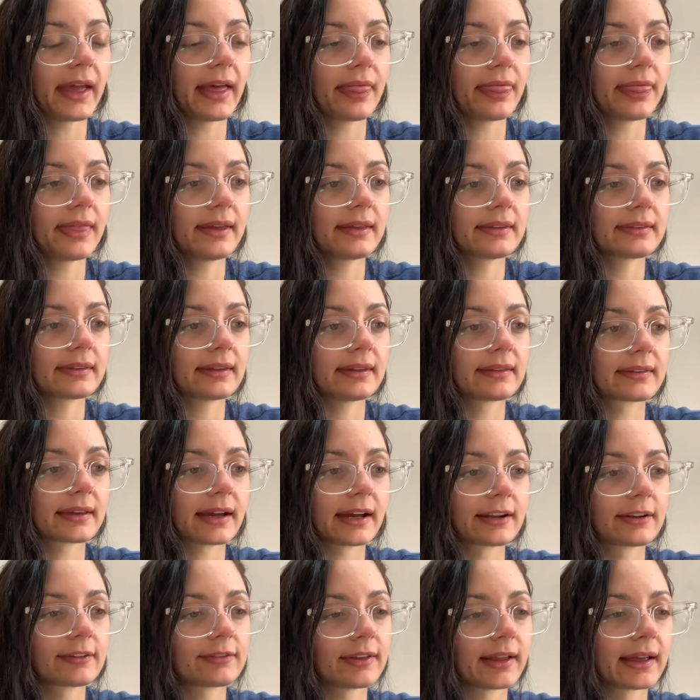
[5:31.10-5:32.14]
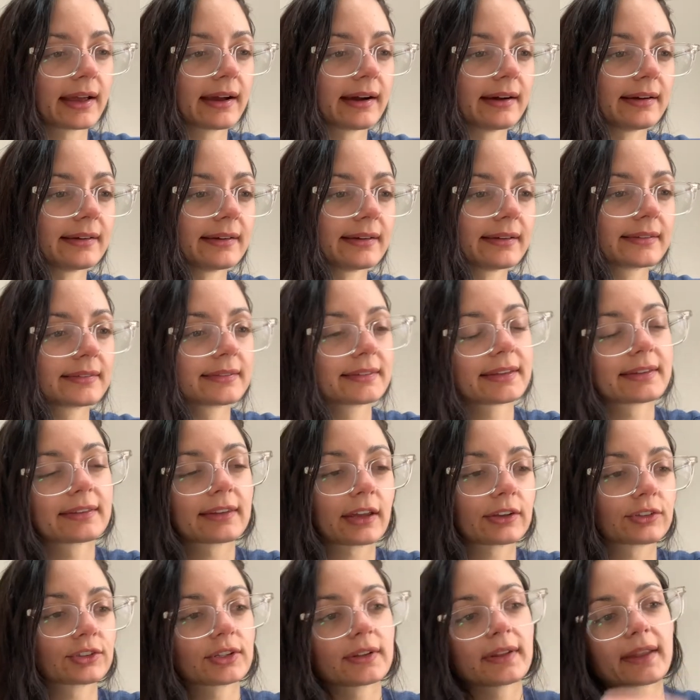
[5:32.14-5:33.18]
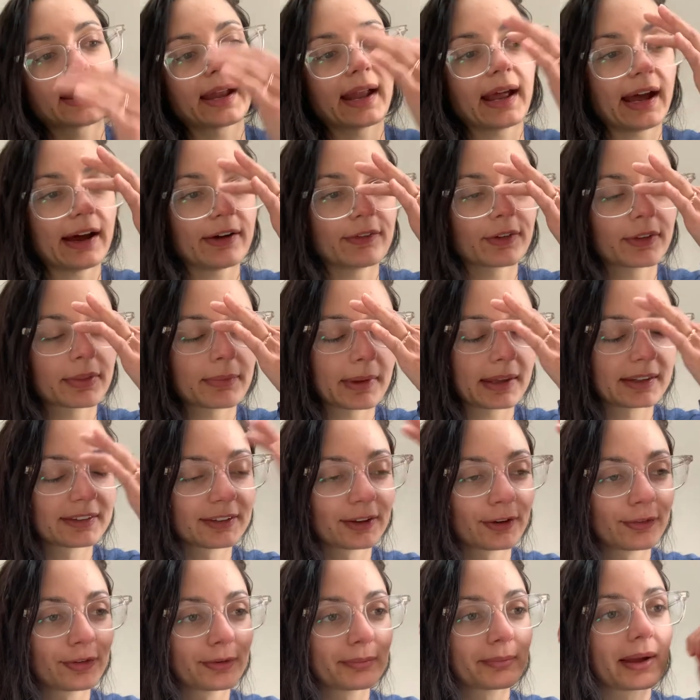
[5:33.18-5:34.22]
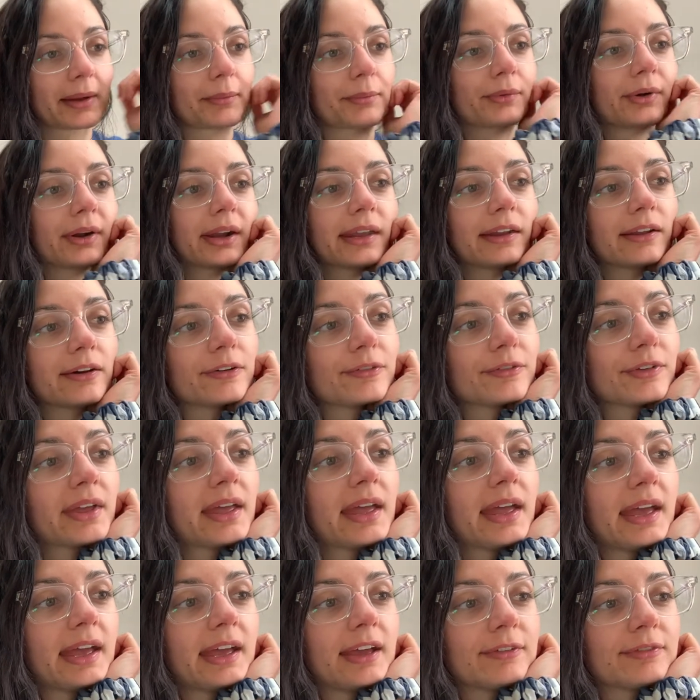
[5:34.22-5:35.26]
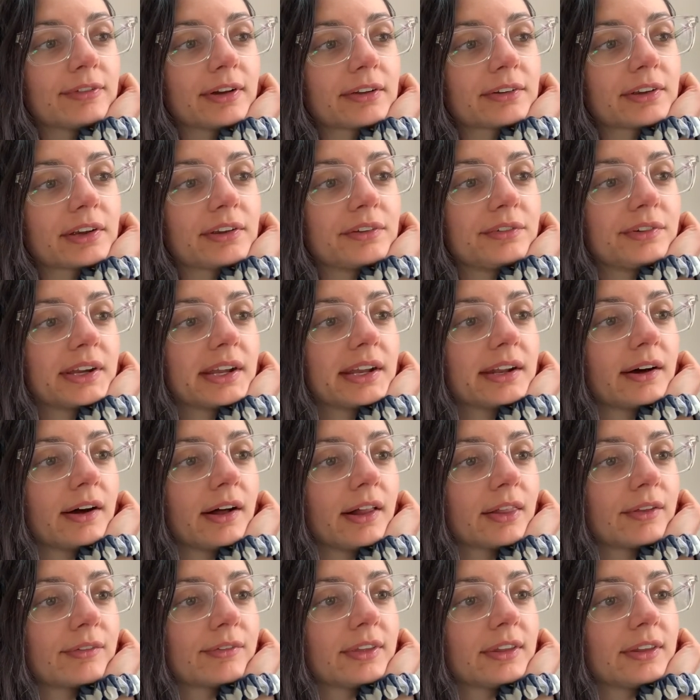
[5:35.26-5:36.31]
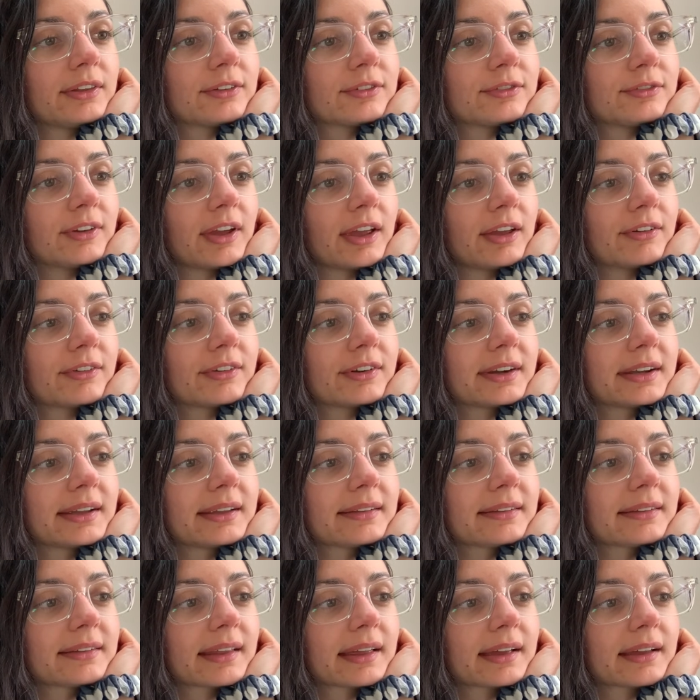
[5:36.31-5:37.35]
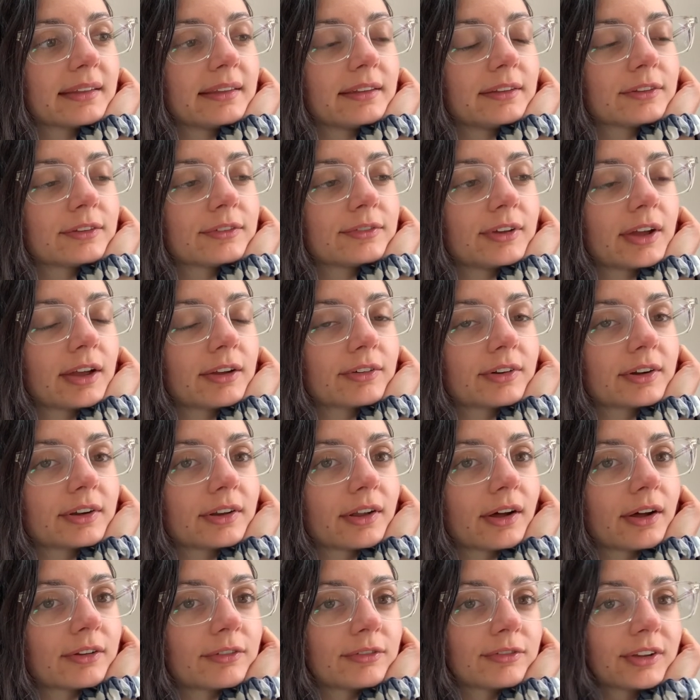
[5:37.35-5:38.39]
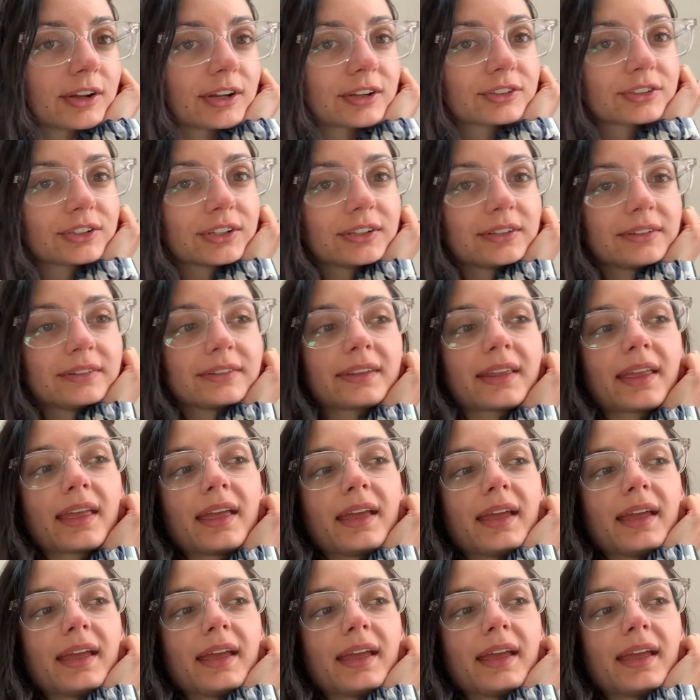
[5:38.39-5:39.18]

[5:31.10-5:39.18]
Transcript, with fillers: And this is kind of like a discussion that I have with myself in my brain of if I reread all of these favorites, like these favorite nonfictions,